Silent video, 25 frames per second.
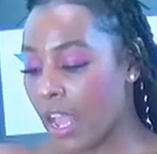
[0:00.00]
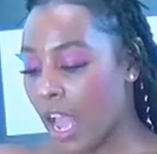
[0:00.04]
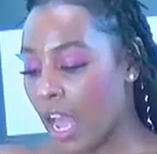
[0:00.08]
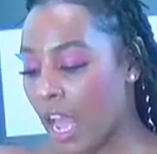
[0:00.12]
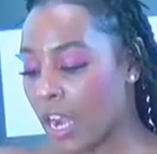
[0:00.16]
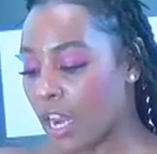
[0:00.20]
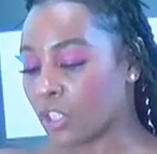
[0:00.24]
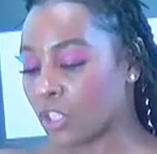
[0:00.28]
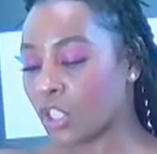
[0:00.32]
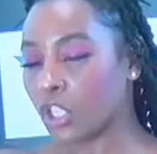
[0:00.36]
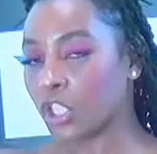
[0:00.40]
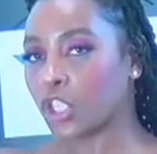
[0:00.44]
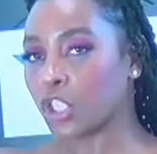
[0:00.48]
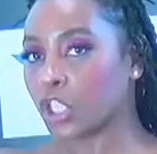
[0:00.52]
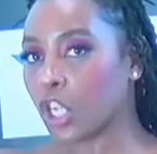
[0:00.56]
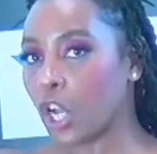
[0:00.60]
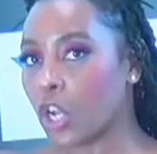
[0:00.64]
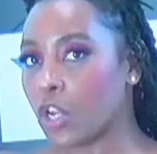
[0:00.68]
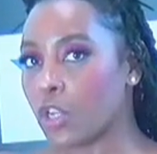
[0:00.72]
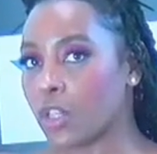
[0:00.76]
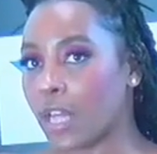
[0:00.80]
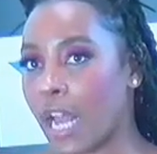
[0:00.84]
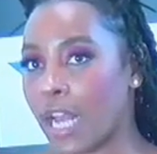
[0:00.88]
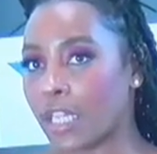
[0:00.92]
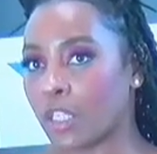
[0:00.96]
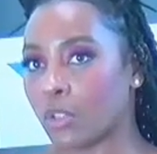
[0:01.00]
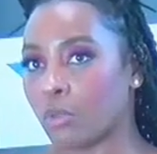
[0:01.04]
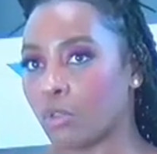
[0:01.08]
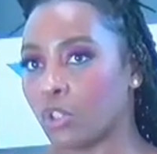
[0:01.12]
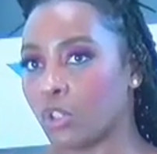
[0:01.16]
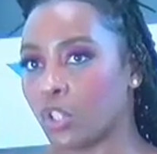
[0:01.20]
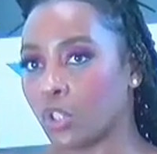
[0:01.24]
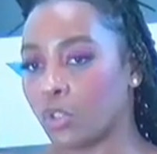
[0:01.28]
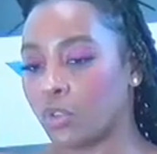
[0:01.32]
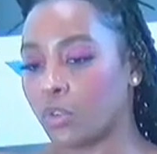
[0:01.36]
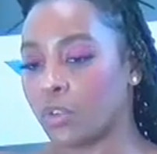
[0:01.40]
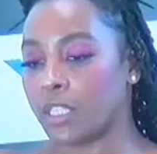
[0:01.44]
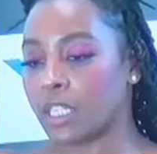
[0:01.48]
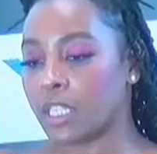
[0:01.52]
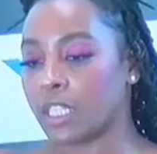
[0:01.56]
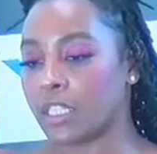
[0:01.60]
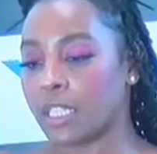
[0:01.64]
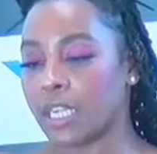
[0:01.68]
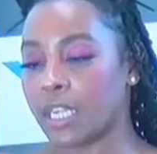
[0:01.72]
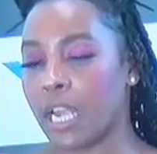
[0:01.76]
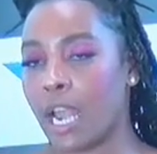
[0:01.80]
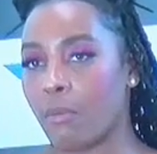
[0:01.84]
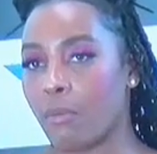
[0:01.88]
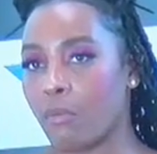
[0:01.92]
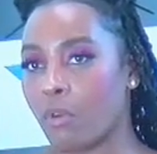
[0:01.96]
And I'll just show you the actual jewelry. Is
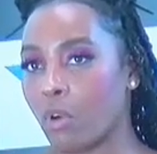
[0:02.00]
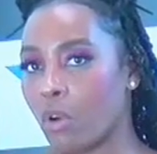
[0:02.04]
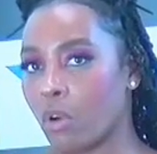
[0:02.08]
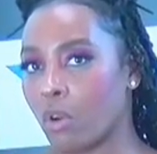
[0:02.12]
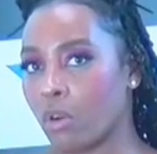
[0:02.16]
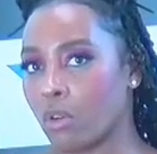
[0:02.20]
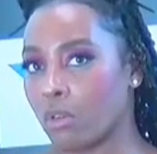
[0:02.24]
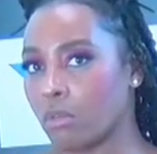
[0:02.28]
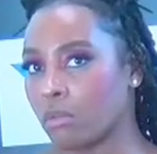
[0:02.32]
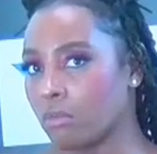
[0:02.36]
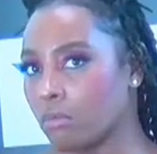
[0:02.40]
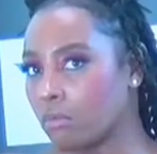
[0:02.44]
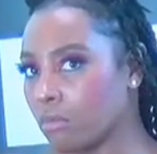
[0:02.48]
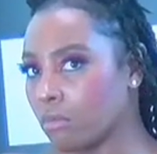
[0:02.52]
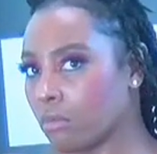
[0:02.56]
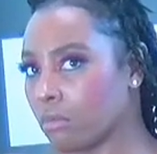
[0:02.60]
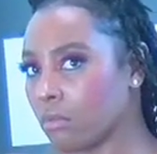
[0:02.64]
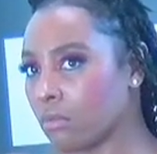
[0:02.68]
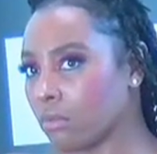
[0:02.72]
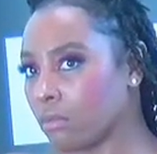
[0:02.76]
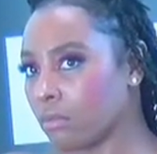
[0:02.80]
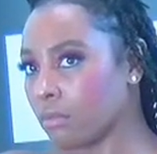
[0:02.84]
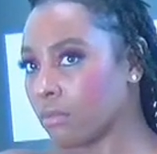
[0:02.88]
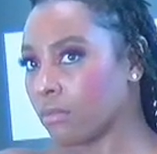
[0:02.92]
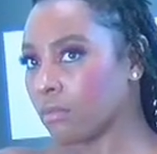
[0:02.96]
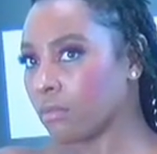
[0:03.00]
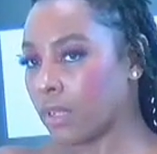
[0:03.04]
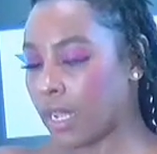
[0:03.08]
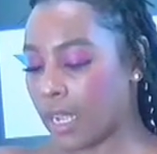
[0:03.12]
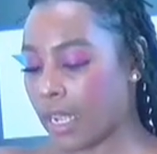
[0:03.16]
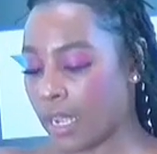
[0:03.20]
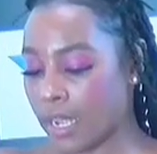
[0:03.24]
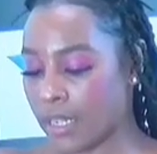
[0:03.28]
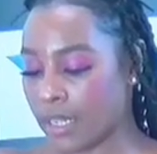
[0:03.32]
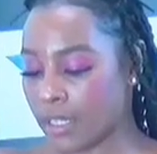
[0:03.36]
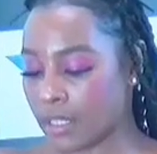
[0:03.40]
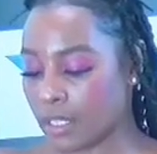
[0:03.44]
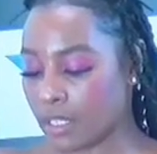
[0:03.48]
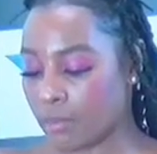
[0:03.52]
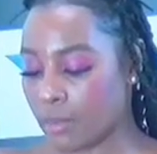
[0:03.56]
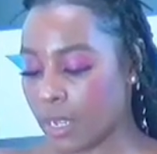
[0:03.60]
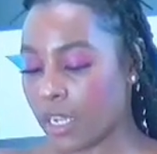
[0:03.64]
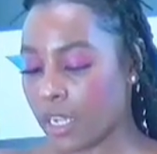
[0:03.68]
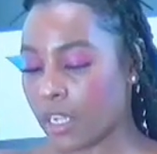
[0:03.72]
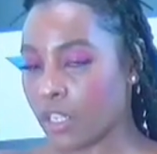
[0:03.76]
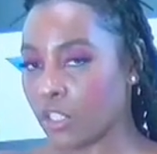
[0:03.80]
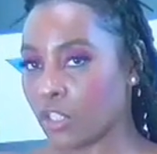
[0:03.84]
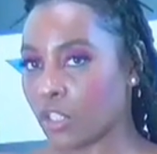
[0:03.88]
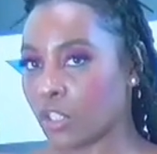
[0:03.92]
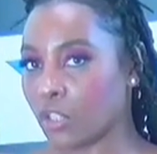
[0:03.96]
the camera on? Yes, just
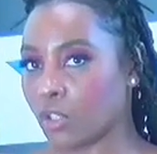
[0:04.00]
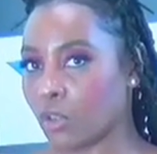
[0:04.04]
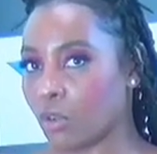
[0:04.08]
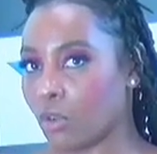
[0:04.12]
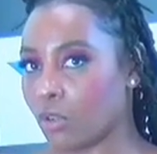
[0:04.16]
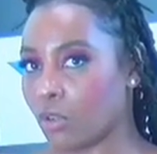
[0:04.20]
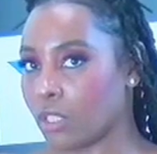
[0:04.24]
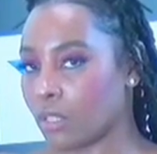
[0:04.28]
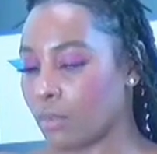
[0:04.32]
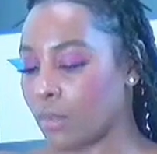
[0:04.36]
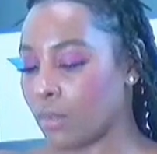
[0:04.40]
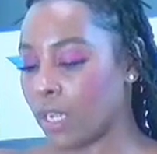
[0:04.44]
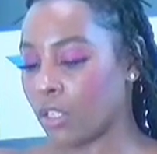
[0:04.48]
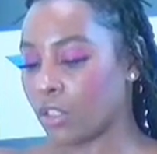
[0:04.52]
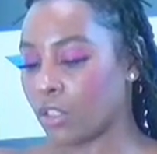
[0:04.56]
making sure.